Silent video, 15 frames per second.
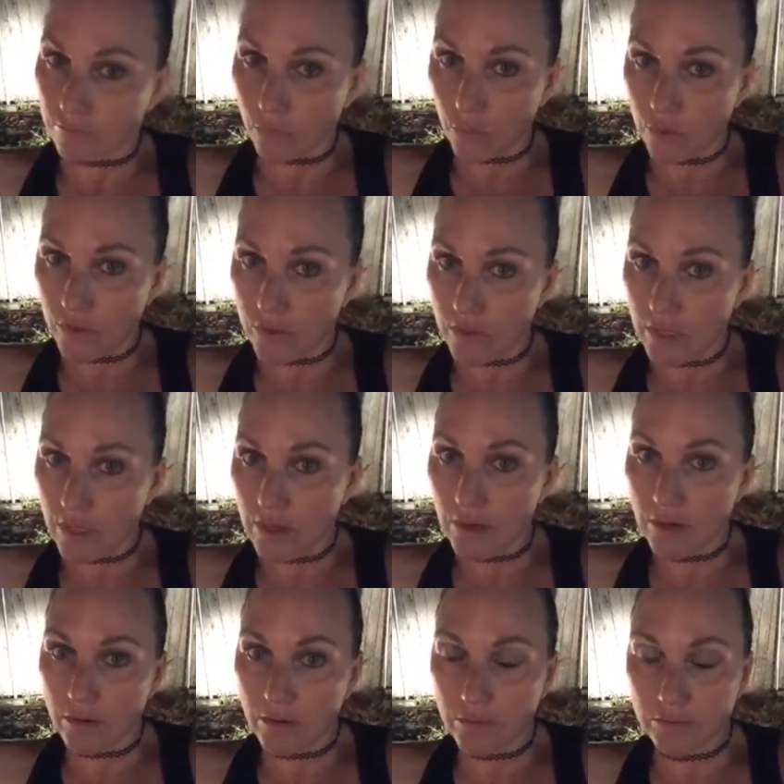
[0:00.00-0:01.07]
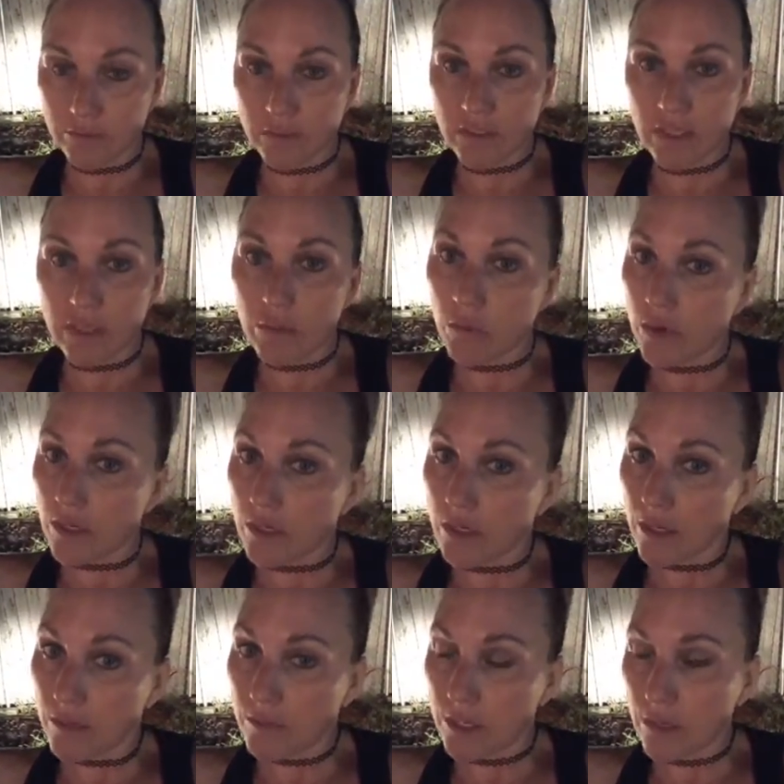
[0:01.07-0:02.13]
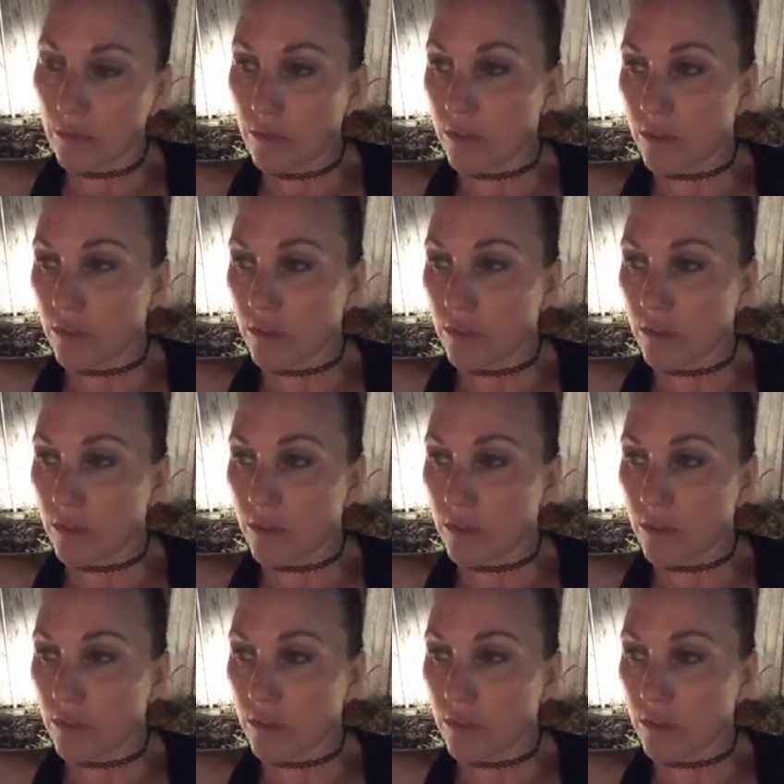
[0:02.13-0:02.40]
more than they said they wanted to come down,